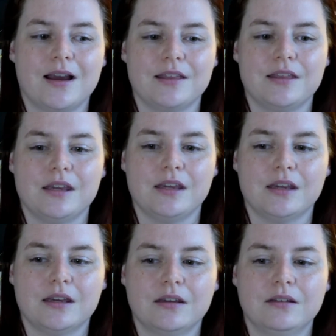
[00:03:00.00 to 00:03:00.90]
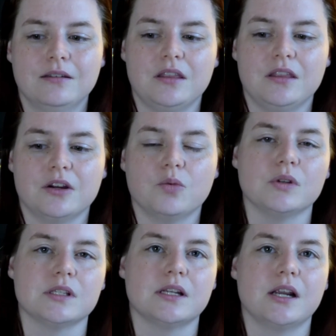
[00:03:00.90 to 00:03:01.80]
I think there
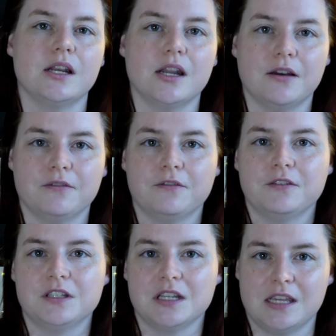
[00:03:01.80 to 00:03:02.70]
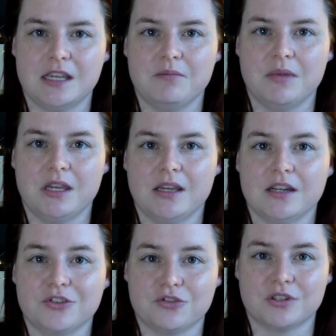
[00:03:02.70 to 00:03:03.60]
wasn't enough to keep me
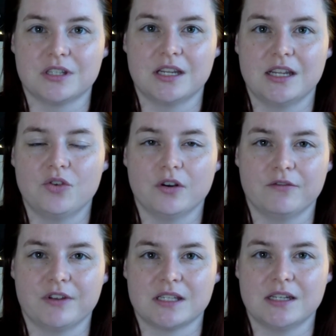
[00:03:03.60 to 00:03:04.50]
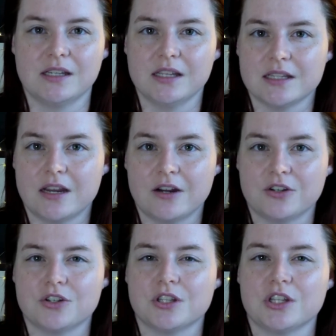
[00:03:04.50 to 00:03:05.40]
interested or invested in these
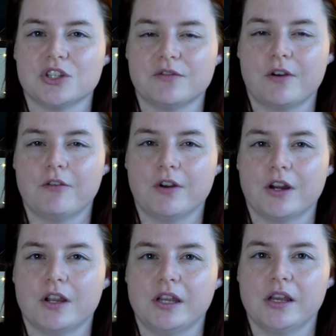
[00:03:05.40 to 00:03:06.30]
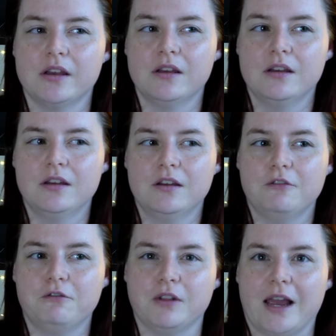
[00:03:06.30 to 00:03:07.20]
characters. They just felt very
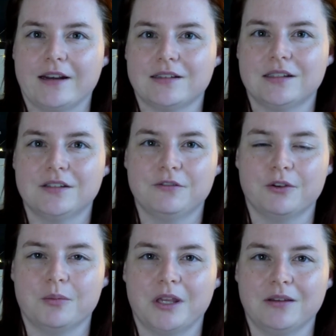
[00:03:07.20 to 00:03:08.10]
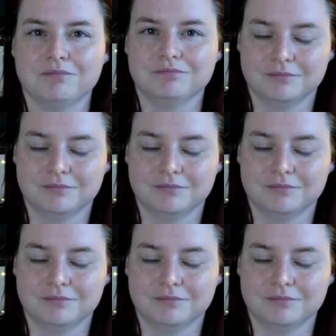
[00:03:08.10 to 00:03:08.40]
flat for me.